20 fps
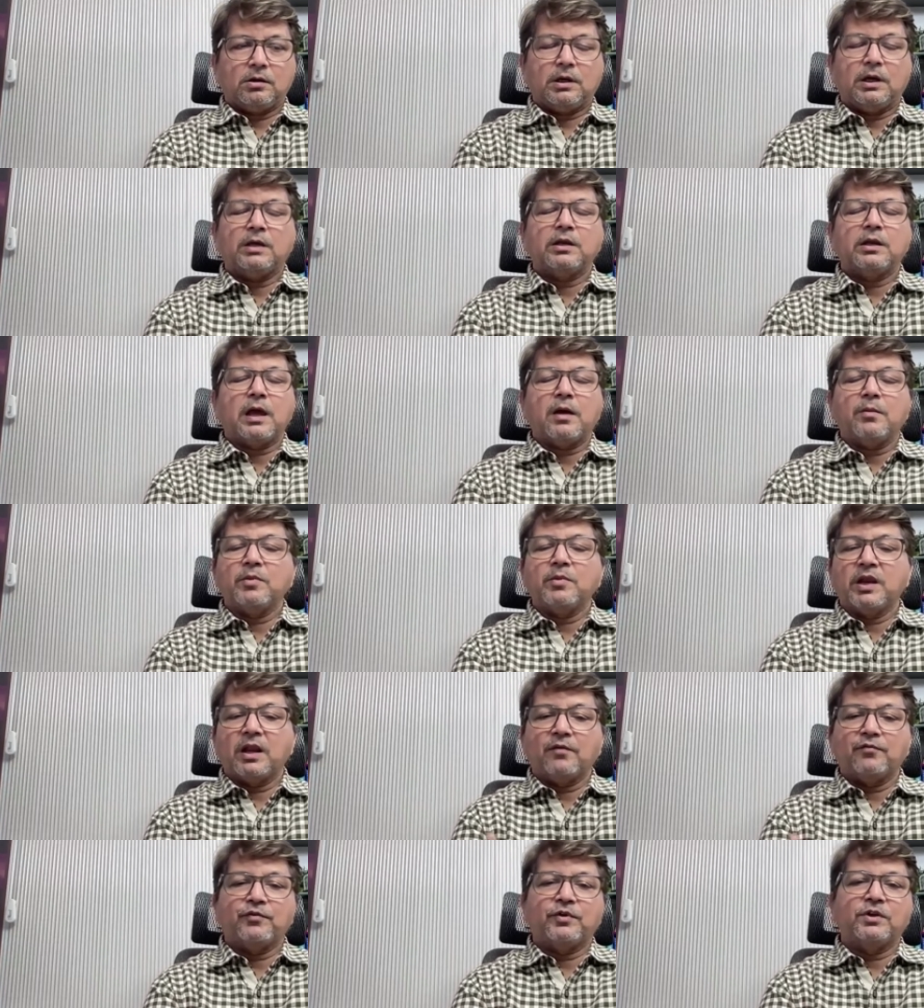and I mean,
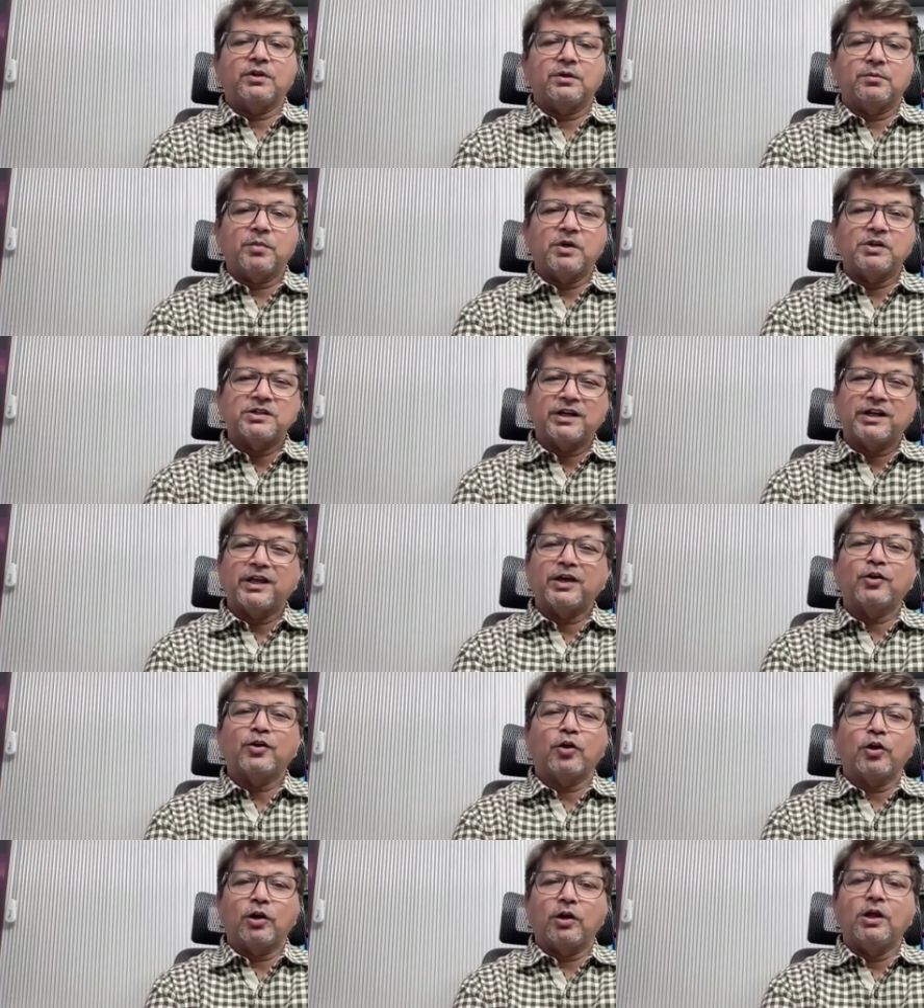after the budgeting
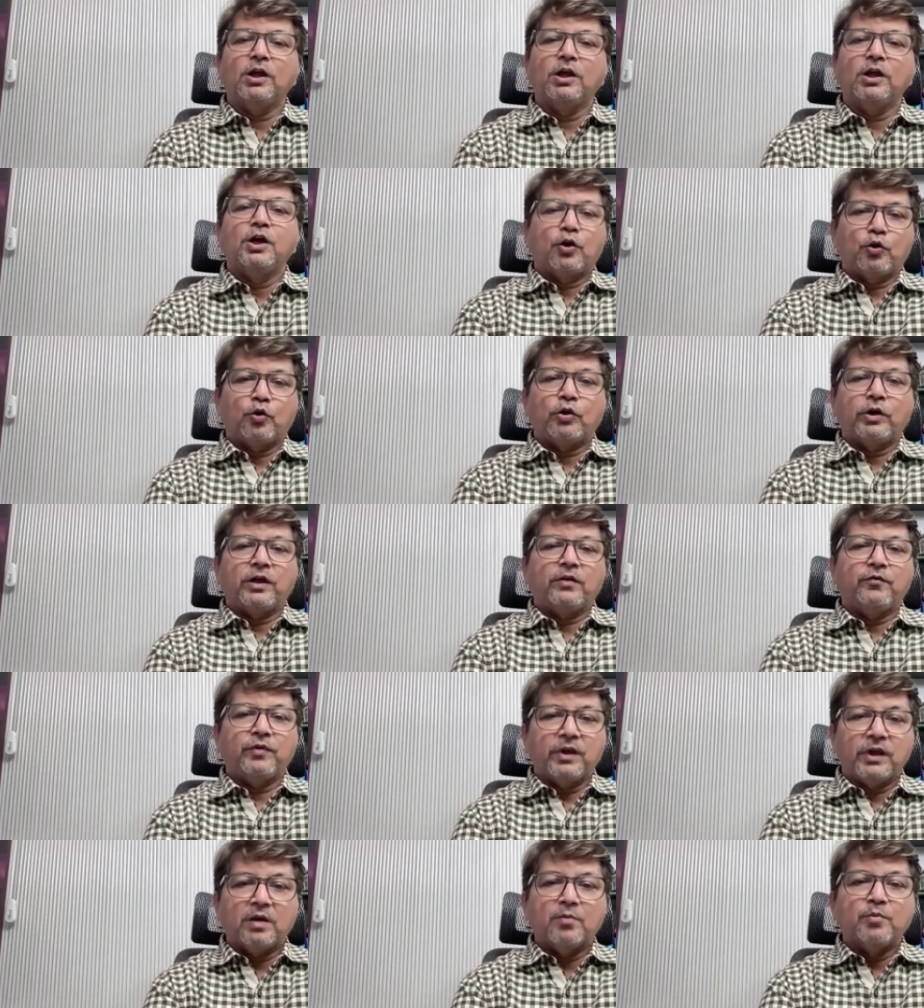and all, not
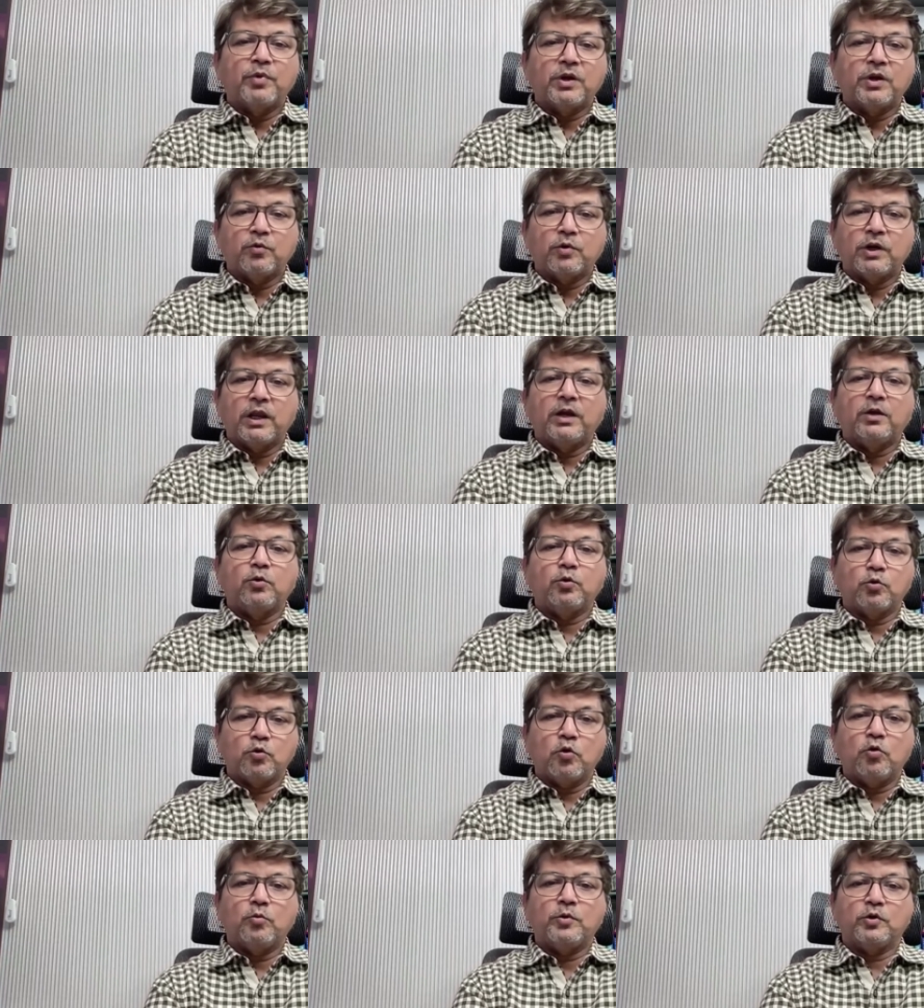every company would like to
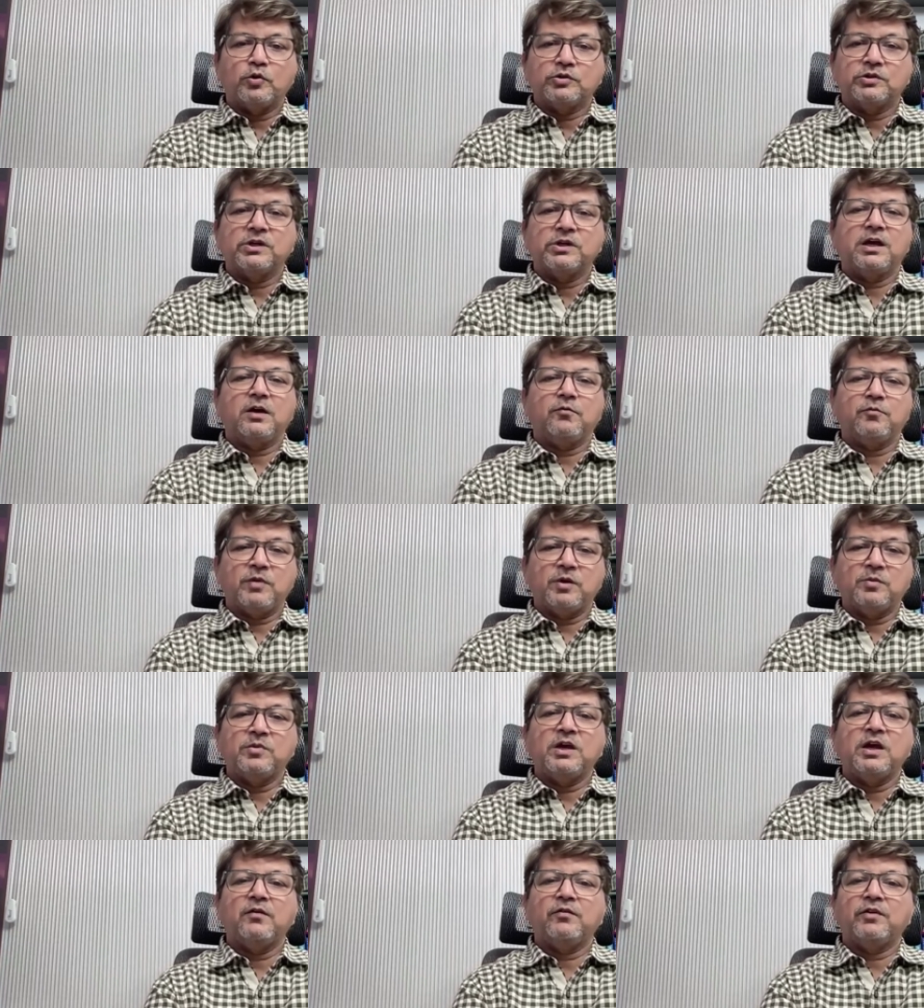go because they
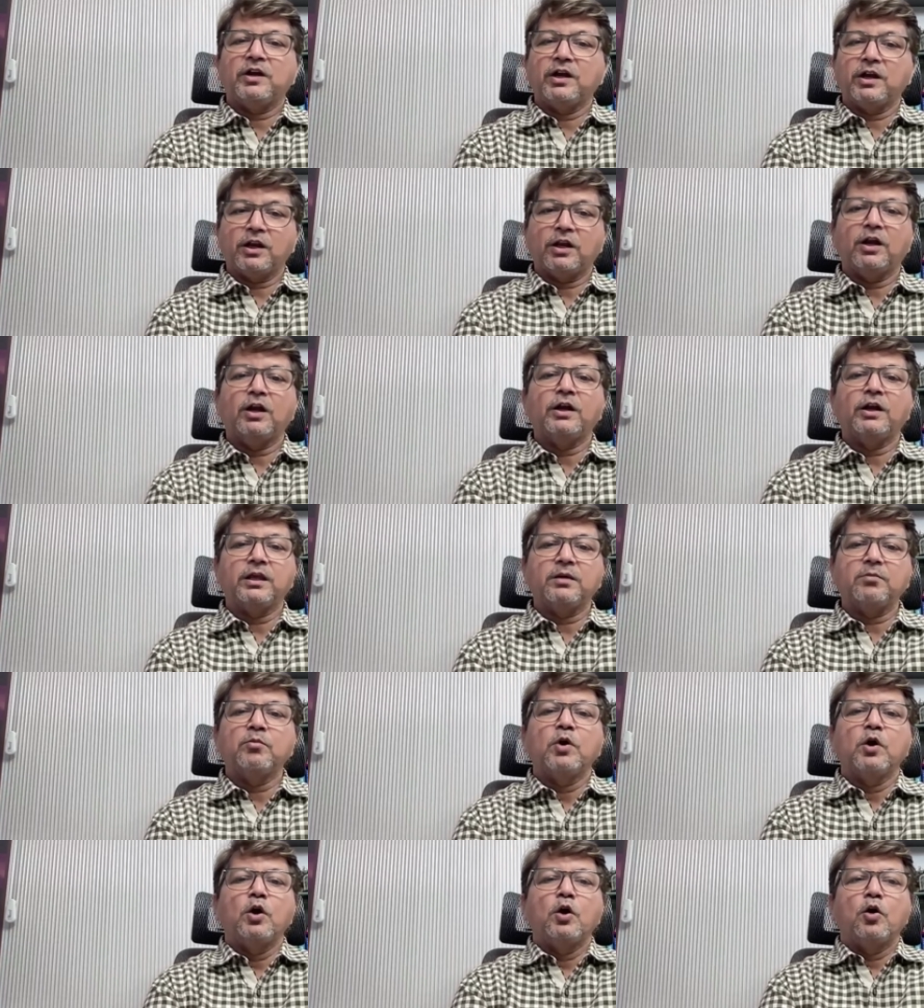maybe have an internal
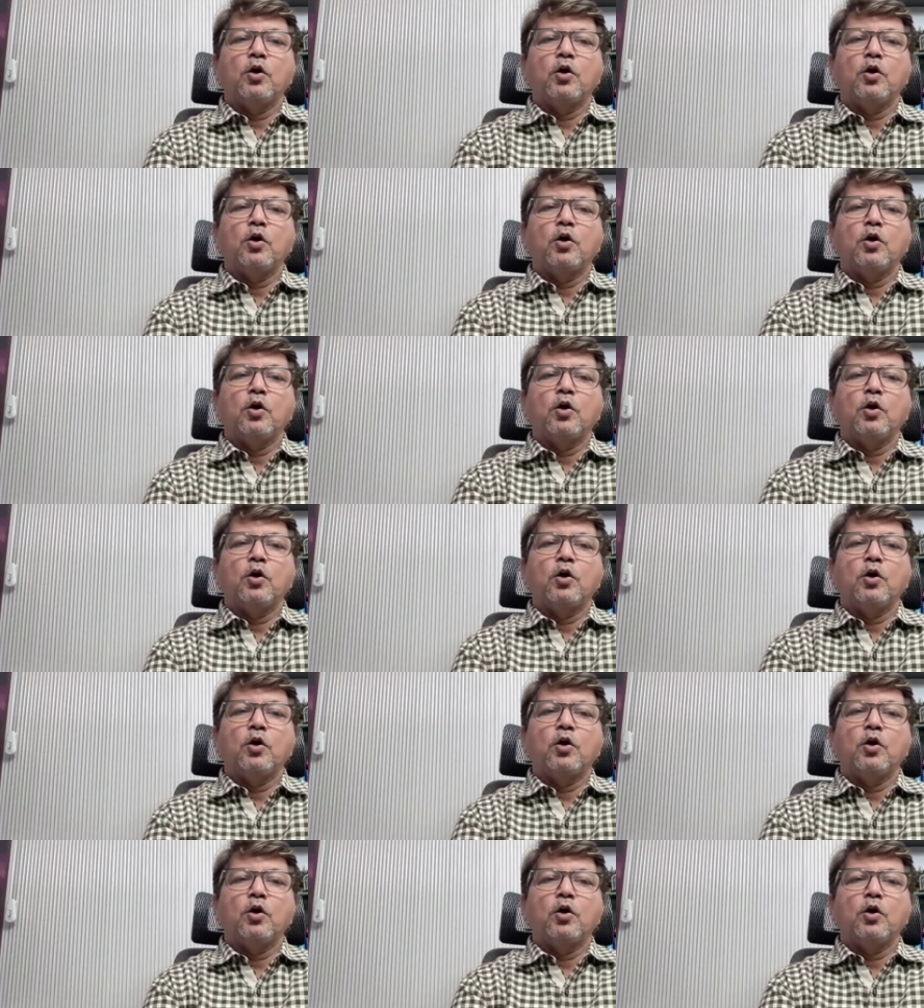team,